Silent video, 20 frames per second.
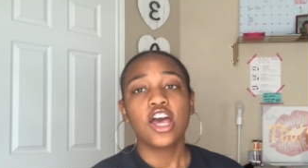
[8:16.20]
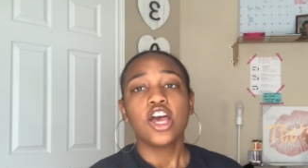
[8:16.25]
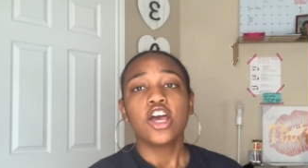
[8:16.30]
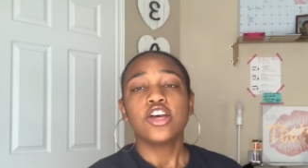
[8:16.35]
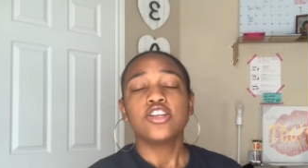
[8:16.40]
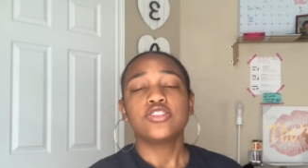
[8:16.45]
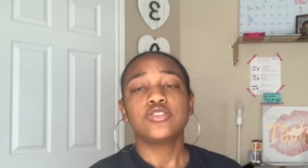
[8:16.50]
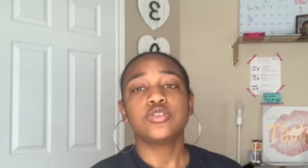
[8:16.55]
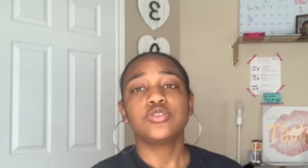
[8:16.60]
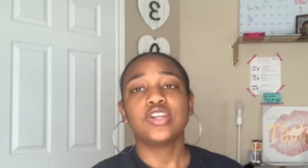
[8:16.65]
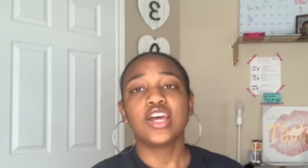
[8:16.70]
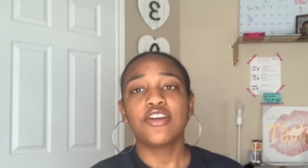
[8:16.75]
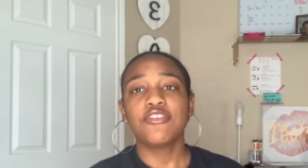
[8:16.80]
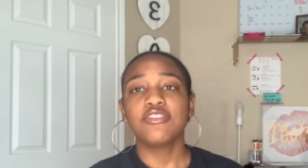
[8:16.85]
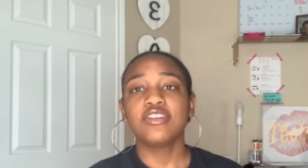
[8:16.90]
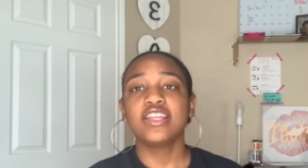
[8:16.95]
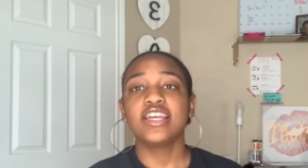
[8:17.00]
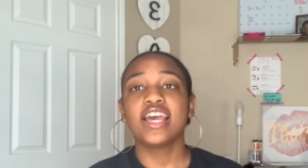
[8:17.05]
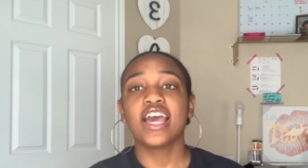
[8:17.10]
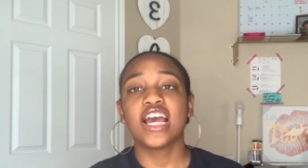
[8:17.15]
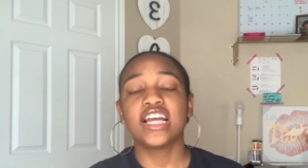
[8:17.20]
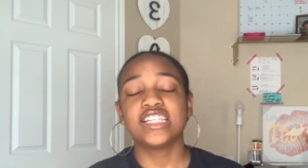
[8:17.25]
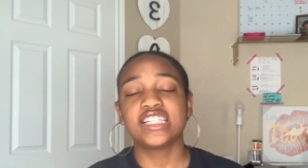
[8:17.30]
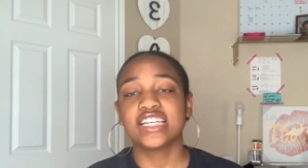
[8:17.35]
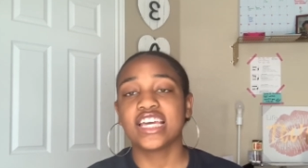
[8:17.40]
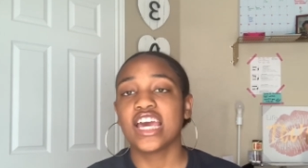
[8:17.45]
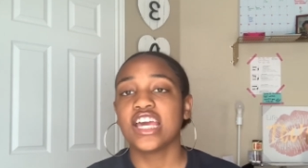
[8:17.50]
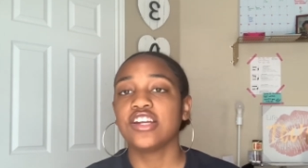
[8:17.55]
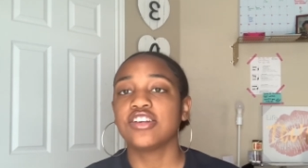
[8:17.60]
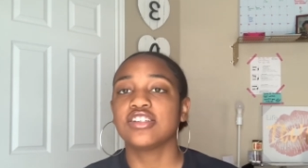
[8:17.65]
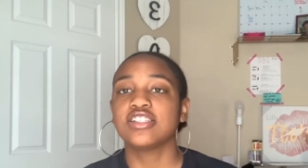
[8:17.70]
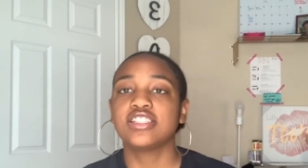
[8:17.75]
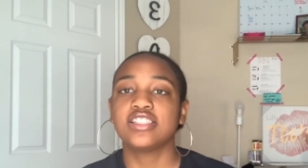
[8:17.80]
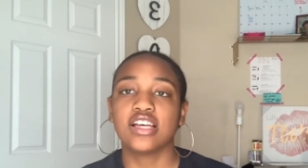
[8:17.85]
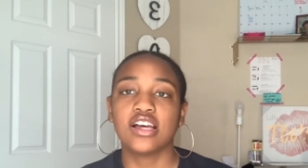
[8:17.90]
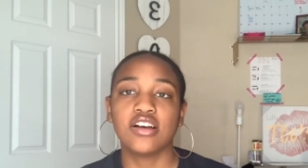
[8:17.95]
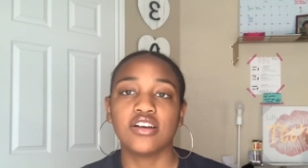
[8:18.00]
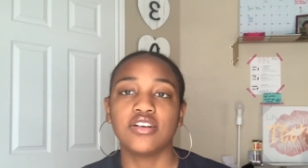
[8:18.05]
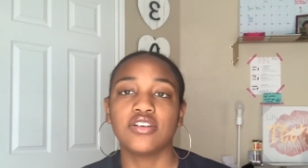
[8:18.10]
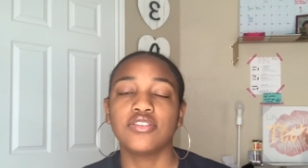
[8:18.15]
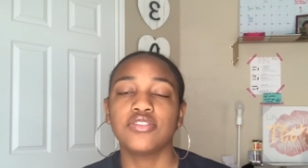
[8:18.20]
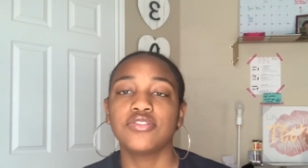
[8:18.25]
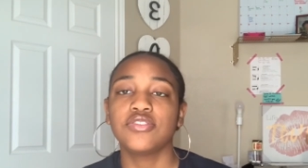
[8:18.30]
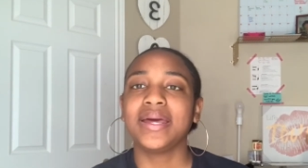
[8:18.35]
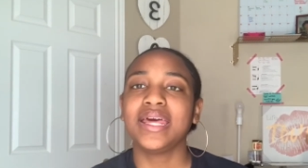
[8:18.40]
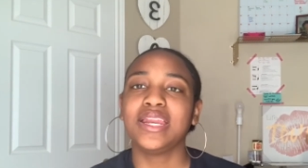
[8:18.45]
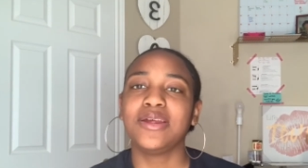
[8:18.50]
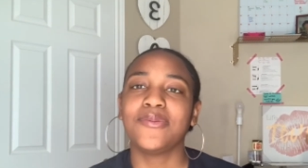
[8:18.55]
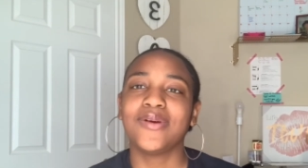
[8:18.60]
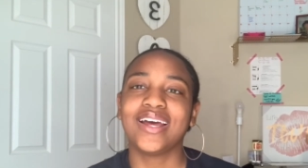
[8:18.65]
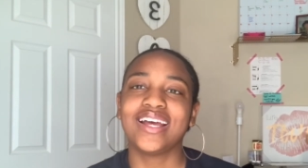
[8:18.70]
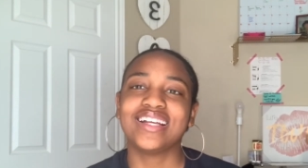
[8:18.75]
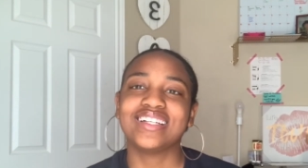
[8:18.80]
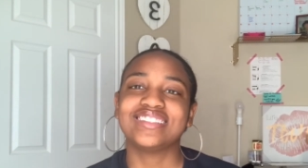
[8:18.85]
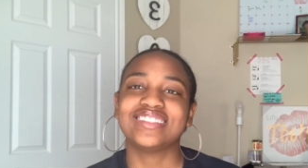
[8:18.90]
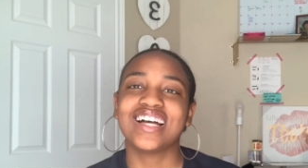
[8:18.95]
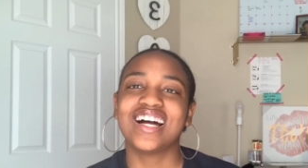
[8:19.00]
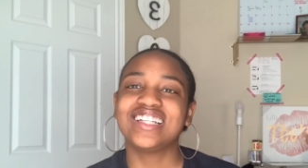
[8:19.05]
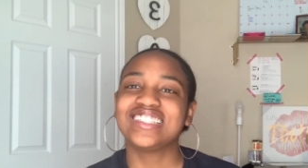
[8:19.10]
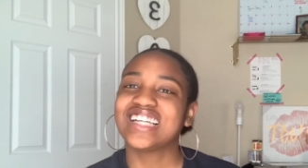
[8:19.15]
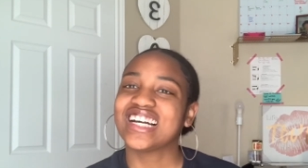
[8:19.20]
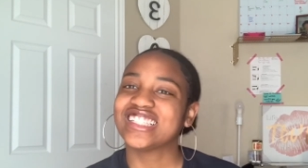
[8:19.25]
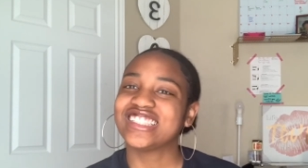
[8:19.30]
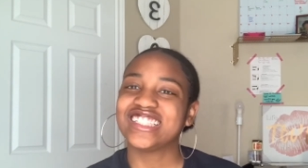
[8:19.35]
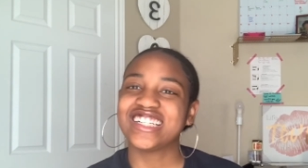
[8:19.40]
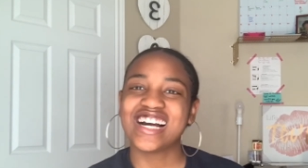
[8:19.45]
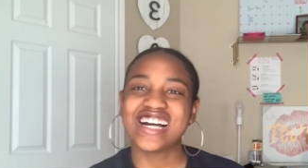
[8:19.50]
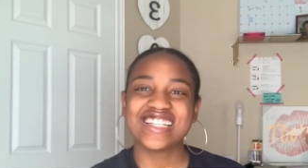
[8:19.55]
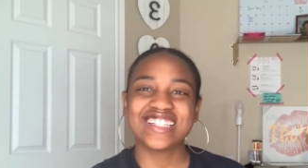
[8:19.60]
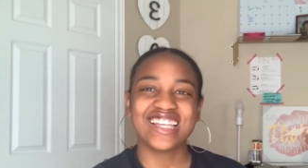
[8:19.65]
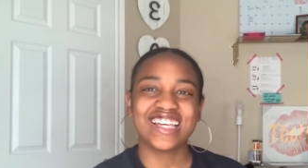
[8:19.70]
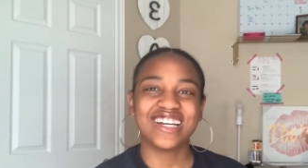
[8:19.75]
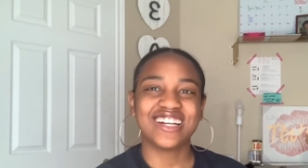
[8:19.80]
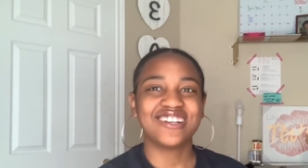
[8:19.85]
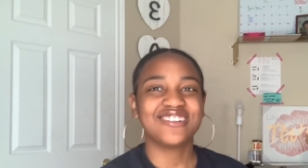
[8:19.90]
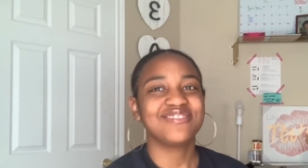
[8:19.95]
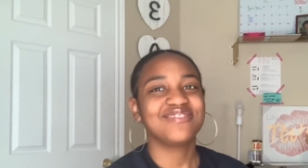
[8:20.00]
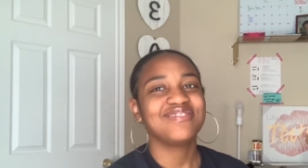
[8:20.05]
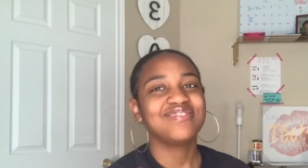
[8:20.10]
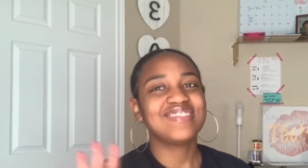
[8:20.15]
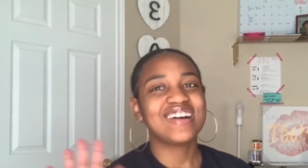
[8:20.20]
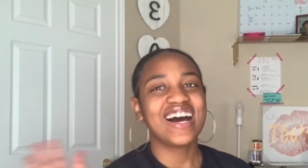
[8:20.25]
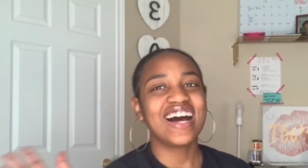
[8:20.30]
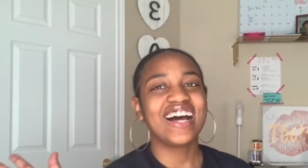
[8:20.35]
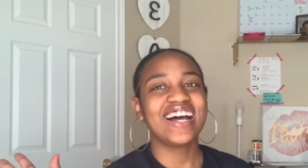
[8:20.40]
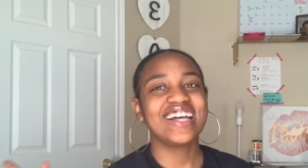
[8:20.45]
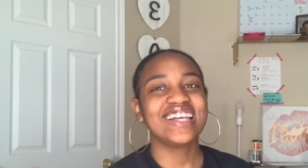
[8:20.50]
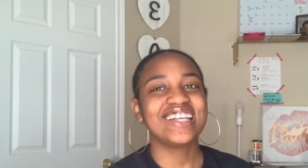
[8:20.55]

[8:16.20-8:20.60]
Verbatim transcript: to definitely educate yourself but anyways I'll talk to you guys later bye